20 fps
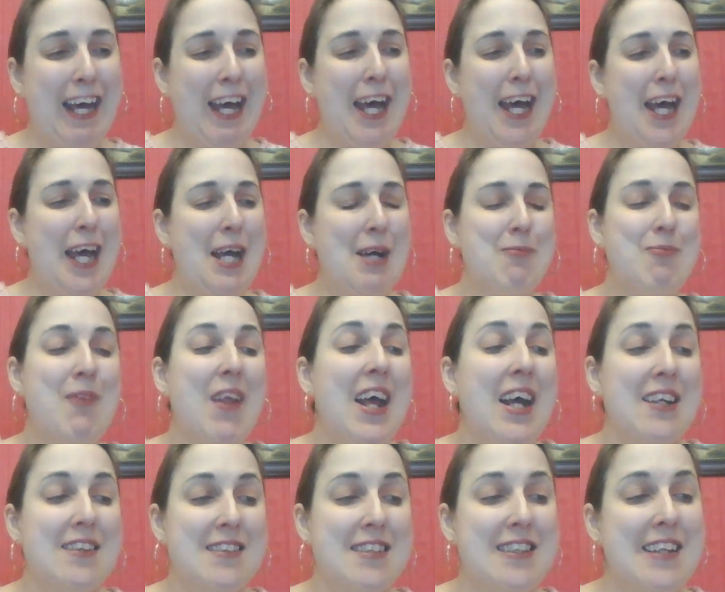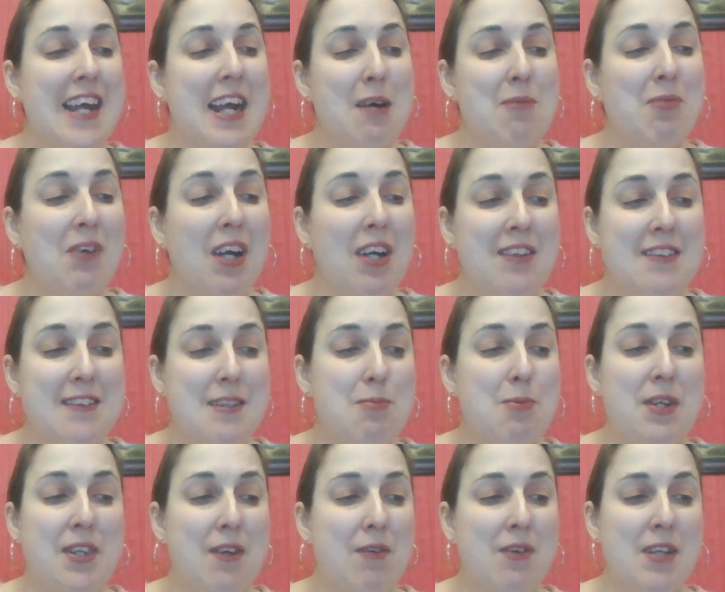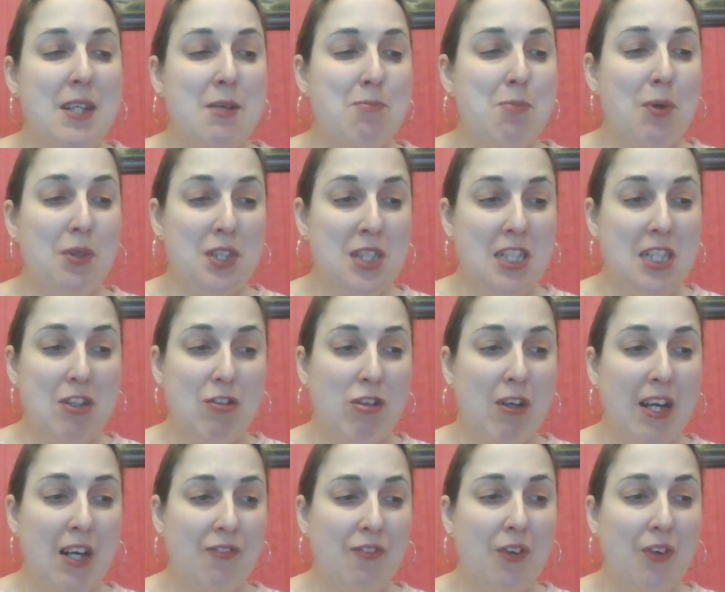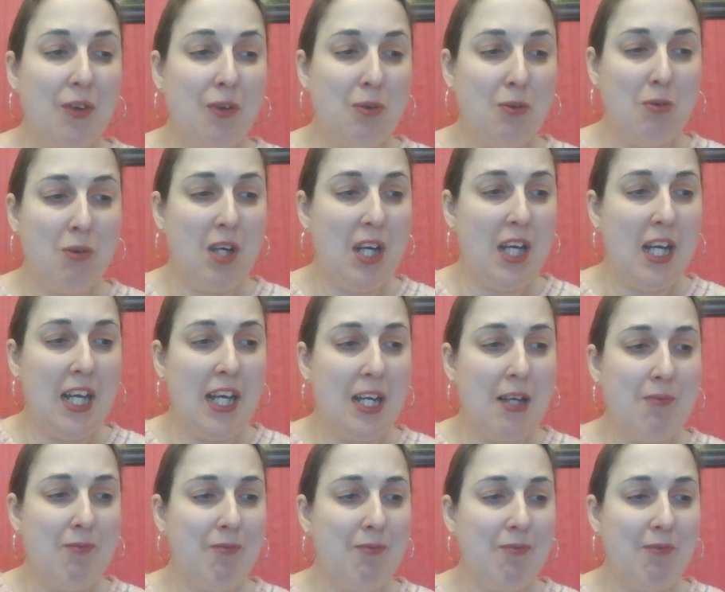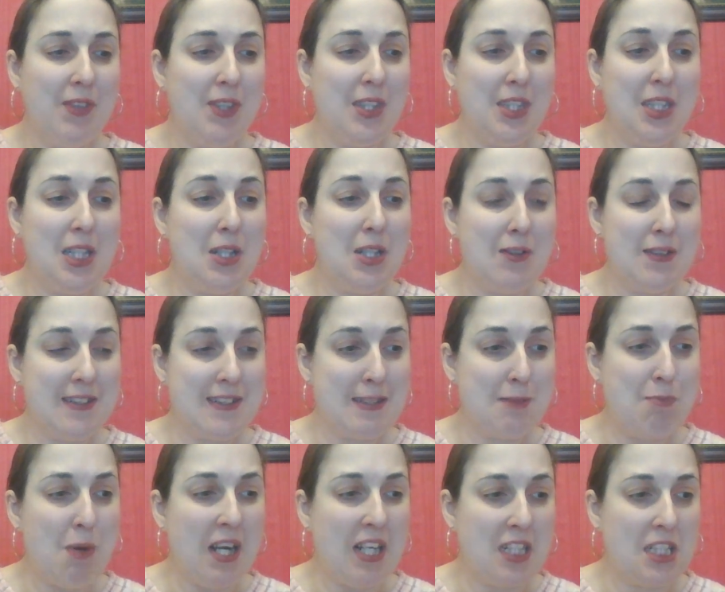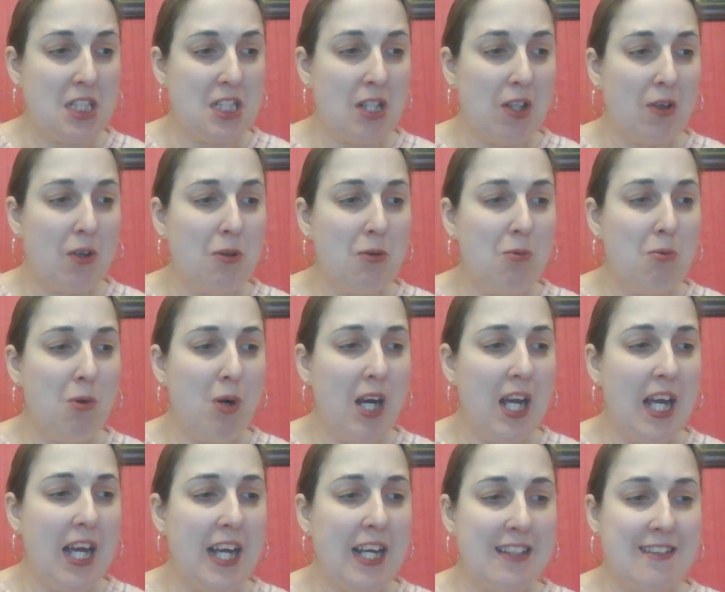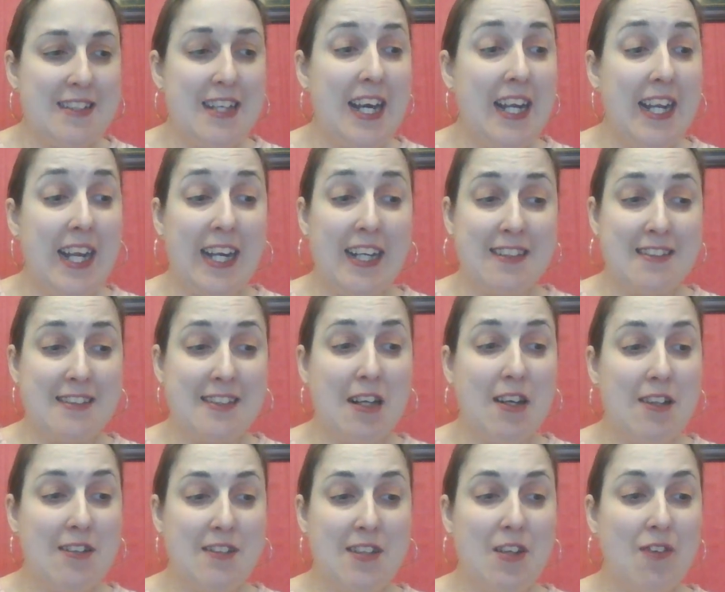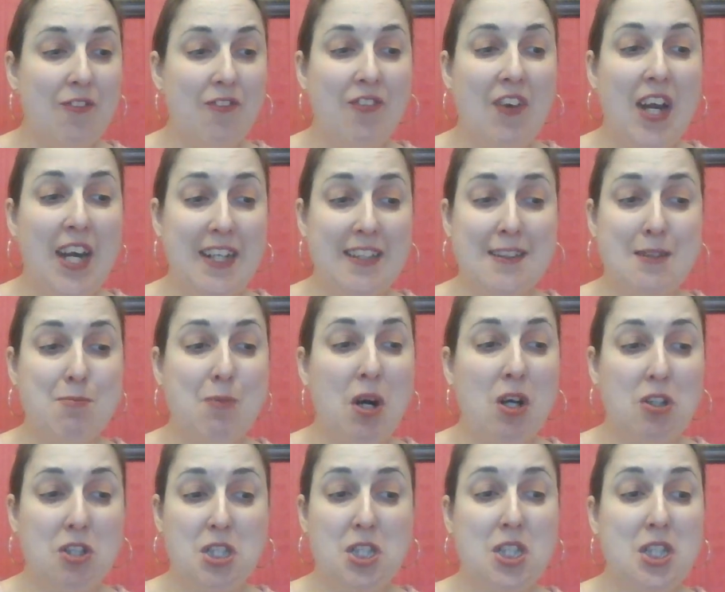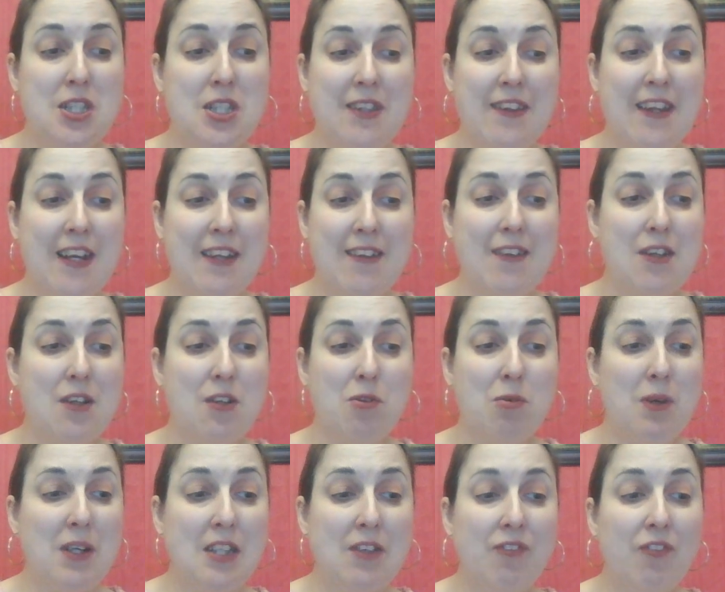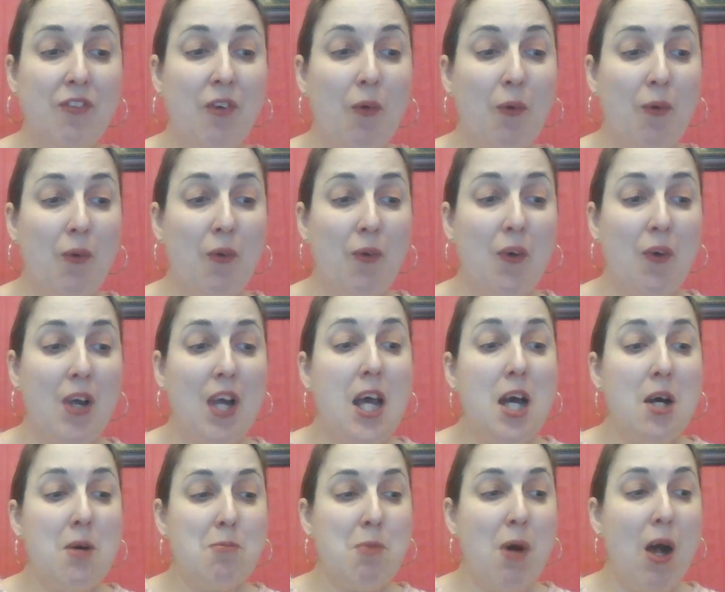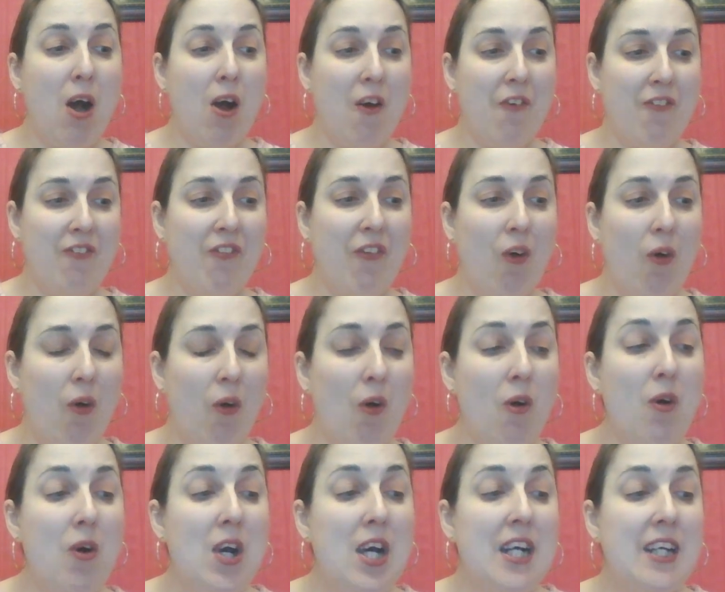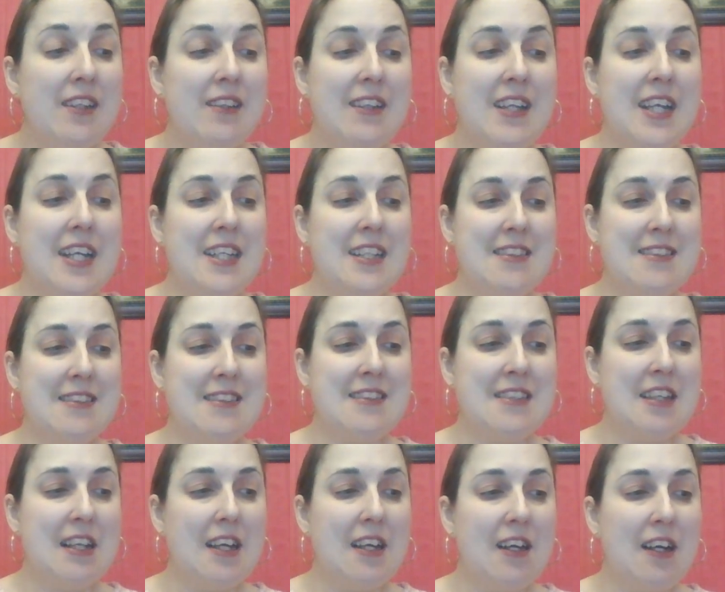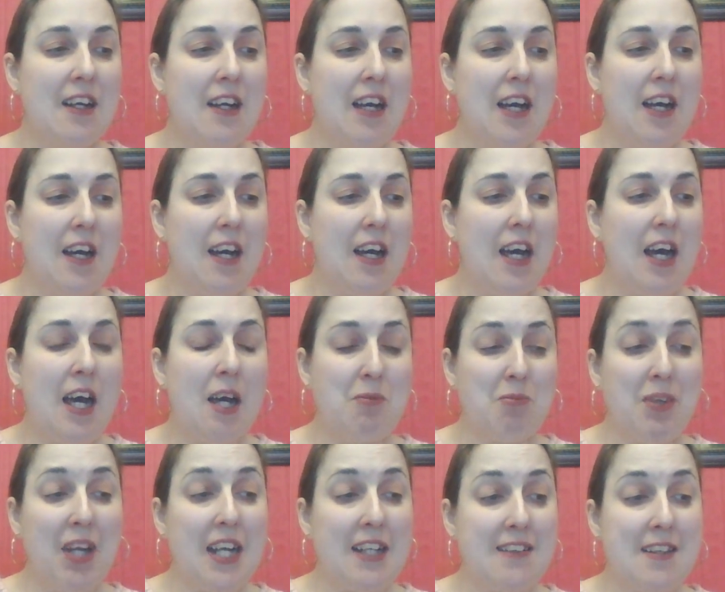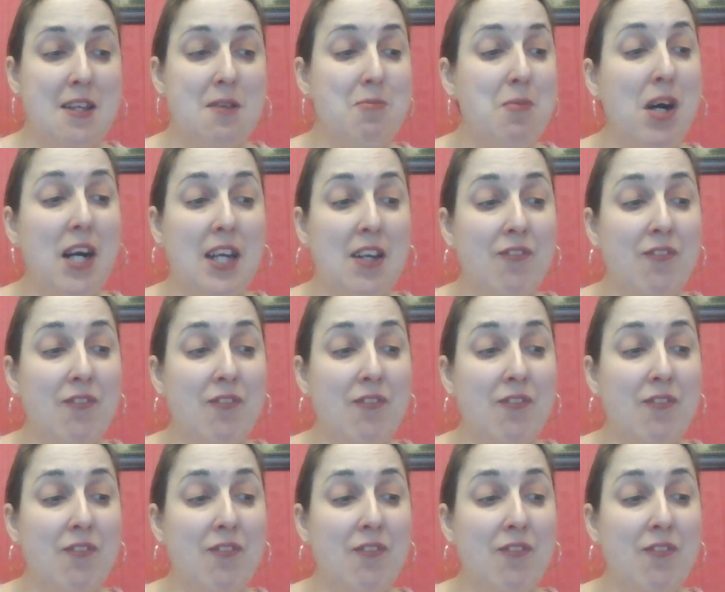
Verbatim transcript: um, today I'm going to be doing a budget travel um, news special, uh, 10 Exciting Facts March 2024 Part 4. This I'm getting my